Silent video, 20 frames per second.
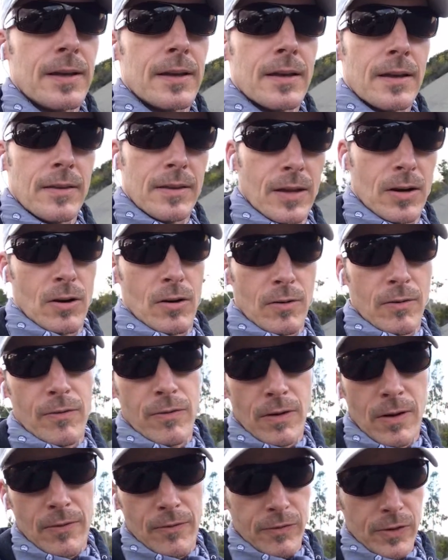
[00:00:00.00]
that are
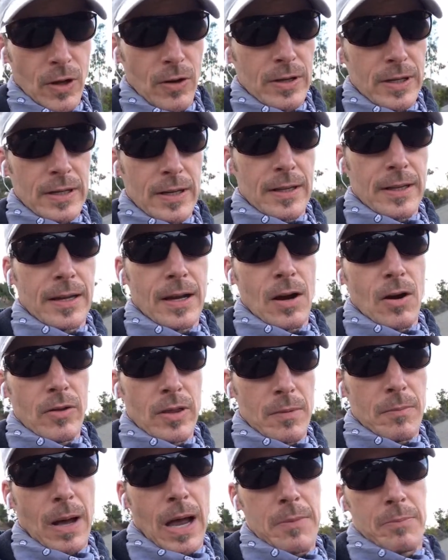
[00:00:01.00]
floating in the air
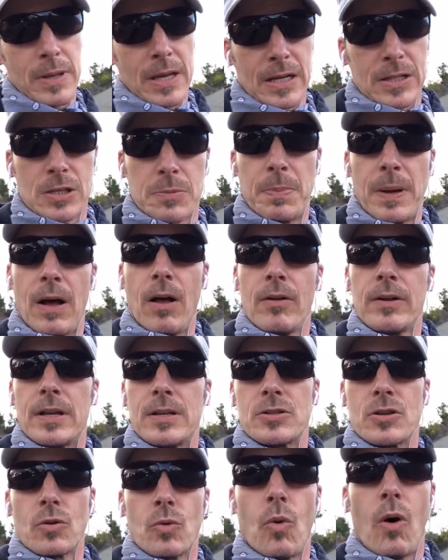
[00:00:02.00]
that might be expelled
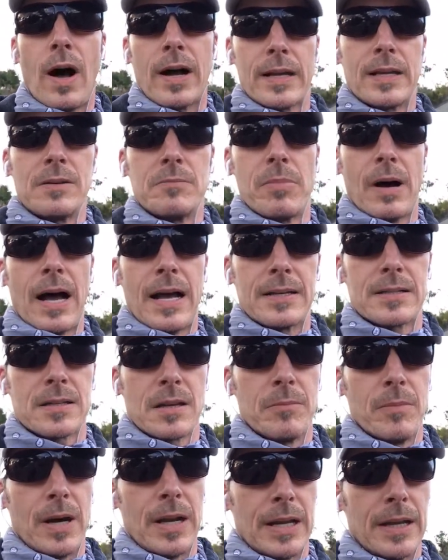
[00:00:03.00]
as you're walking by
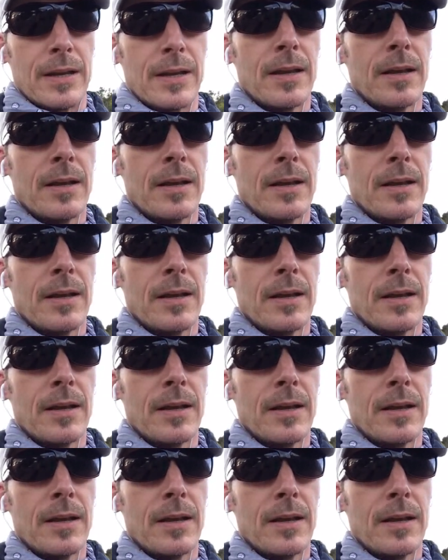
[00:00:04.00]
somebody.